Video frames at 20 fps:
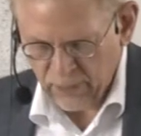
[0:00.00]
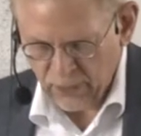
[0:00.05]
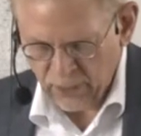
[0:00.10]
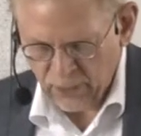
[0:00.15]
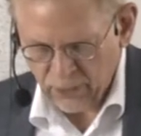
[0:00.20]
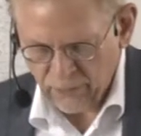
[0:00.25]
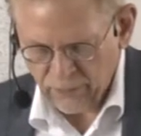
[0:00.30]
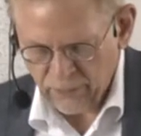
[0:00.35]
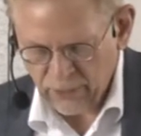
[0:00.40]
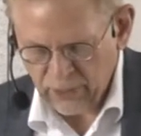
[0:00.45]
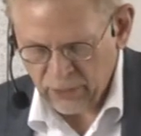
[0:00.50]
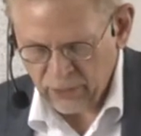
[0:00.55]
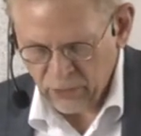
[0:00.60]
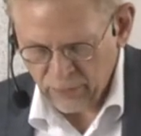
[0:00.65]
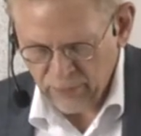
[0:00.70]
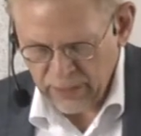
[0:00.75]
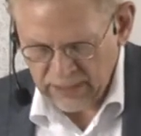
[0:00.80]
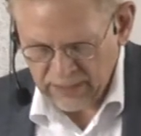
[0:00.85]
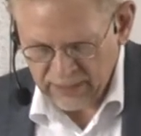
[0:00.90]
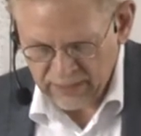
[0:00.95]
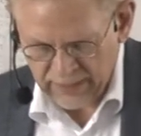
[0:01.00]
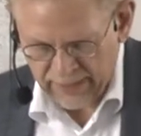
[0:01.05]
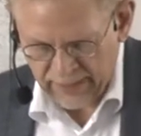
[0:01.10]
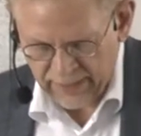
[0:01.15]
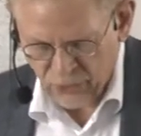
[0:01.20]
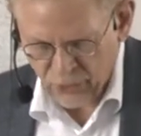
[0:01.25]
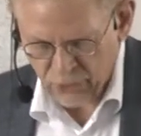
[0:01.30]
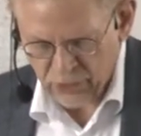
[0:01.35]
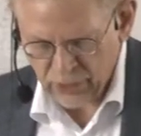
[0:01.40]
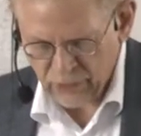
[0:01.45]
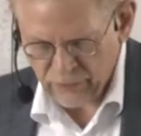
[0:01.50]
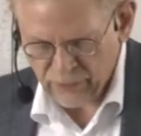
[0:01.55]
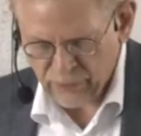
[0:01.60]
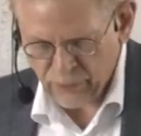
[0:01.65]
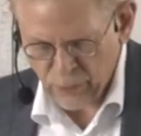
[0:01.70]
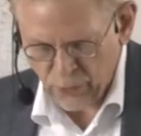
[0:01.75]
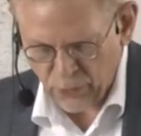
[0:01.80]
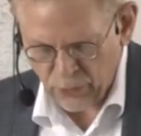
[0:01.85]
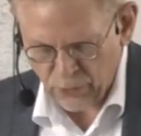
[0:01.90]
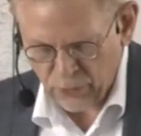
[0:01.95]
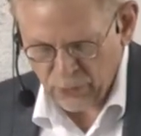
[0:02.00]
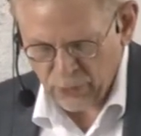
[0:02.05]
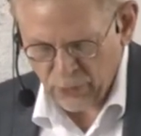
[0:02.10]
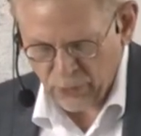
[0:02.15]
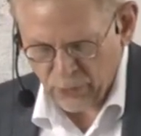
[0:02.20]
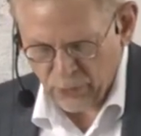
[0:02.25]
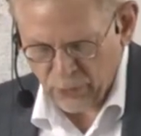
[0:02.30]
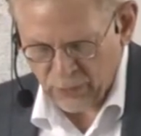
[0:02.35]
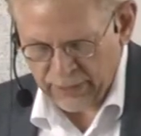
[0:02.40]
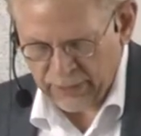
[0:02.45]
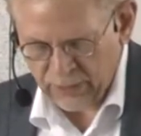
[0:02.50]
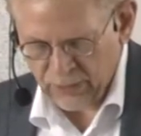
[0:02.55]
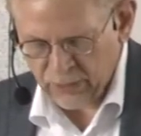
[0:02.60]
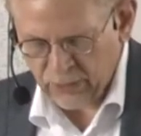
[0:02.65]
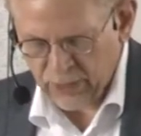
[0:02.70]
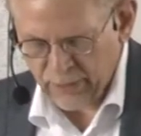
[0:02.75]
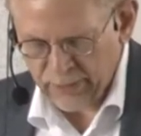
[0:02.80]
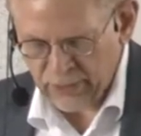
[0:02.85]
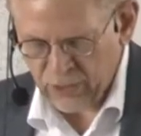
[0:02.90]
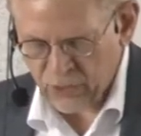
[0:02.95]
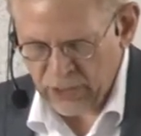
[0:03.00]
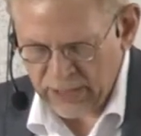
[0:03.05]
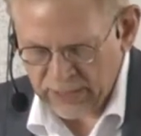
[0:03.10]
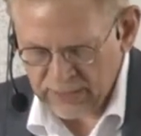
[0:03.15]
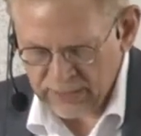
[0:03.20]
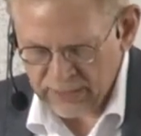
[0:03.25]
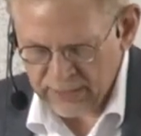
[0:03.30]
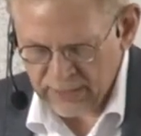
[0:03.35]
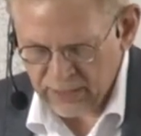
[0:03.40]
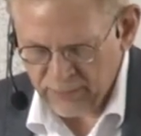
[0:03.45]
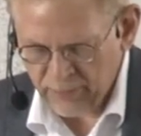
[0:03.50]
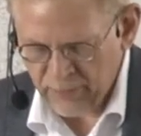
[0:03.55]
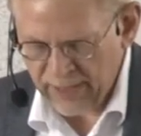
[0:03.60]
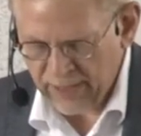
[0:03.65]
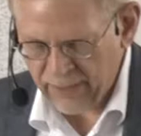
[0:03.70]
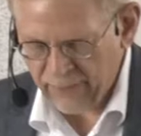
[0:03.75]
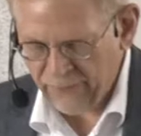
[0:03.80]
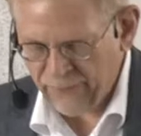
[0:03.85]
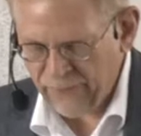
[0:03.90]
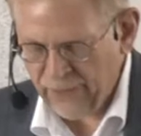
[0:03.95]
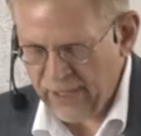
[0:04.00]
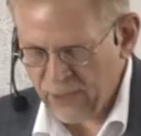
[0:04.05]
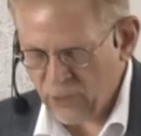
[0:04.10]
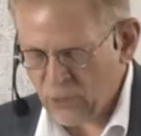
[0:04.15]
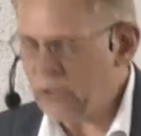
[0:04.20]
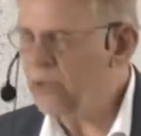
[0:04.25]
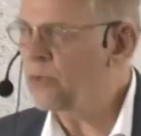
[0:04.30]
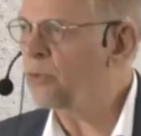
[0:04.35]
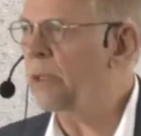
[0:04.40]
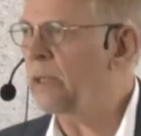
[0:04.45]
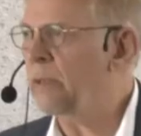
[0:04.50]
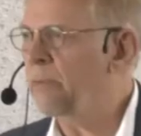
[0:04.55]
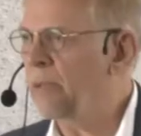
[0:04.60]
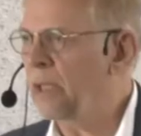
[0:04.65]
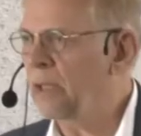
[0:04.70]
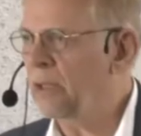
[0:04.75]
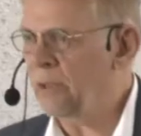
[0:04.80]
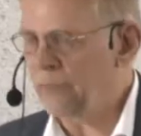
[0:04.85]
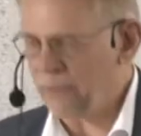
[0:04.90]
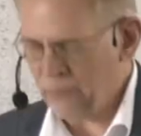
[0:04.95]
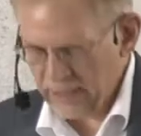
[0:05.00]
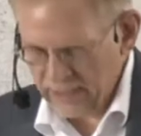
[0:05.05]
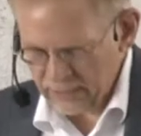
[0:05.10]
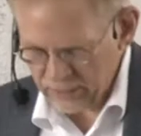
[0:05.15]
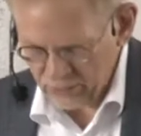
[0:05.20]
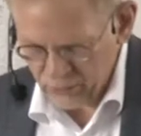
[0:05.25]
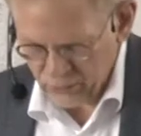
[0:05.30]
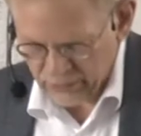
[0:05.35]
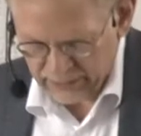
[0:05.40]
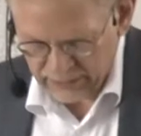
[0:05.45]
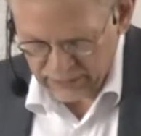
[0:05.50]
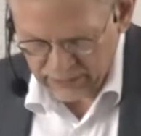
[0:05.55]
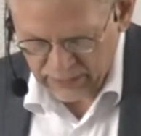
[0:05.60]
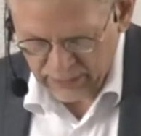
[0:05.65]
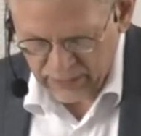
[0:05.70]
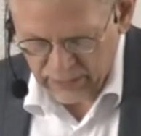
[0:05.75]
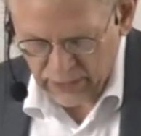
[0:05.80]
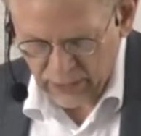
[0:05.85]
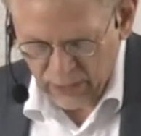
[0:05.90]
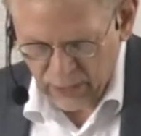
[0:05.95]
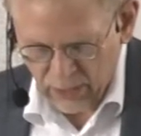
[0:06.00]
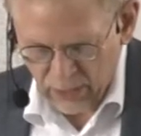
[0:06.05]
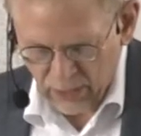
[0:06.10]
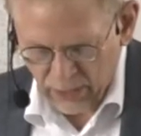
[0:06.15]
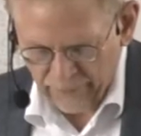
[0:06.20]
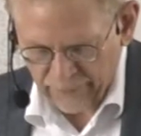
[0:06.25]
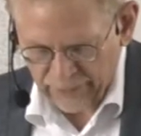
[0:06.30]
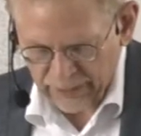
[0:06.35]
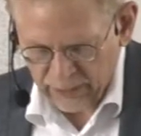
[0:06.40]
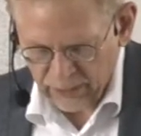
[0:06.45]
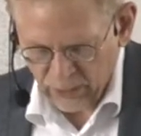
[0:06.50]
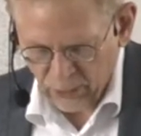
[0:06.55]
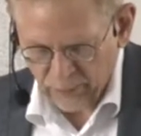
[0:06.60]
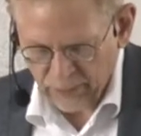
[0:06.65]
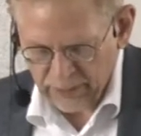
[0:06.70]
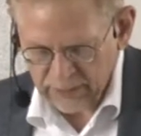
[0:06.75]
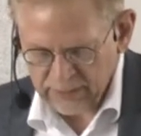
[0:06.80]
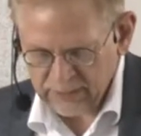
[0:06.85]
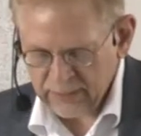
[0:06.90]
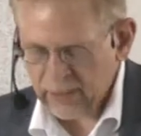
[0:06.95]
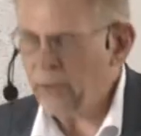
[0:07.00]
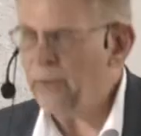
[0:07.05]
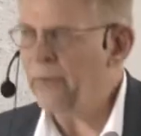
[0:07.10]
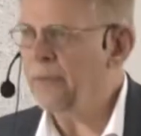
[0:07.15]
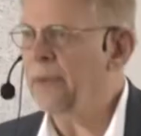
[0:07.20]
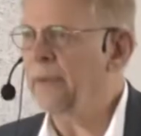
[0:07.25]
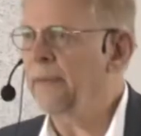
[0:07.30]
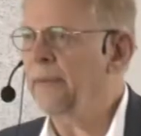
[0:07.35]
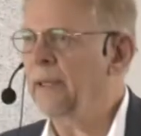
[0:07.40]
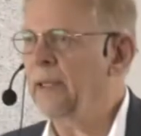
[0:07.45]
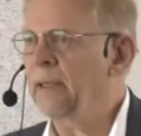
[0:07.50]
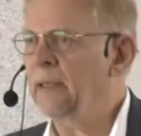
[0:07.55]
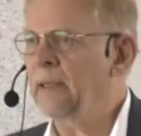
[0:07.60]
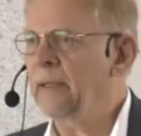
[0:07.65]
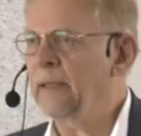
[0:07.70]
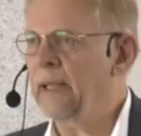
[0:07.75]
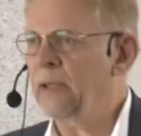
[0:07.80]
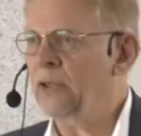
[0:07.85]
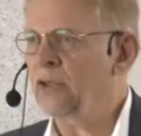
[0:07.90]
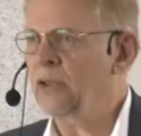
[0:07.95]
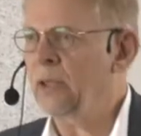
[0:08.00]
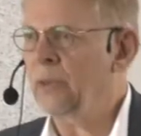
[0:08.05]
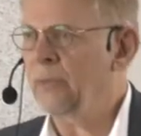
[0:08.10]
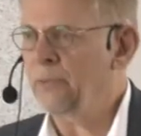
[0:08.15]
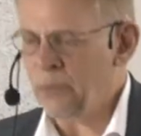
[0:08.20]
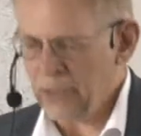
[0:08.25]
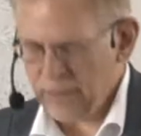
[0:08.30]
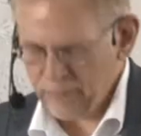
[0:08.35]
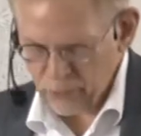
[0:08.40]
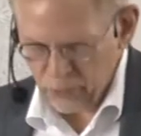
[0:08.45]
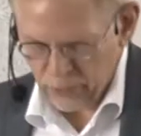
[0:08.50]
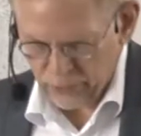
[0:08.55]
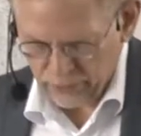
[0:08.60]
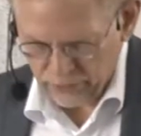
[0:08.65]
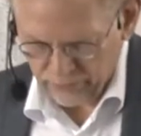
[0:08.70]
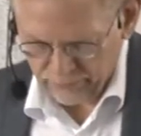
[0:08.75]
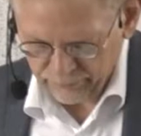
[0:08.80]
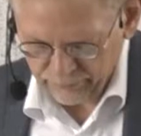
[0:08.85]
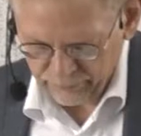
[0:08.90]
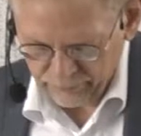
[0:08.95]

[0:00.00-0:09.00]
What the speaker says: of a humanization of work or economic justice by a fairer treatment of countries of the global south in the international framework.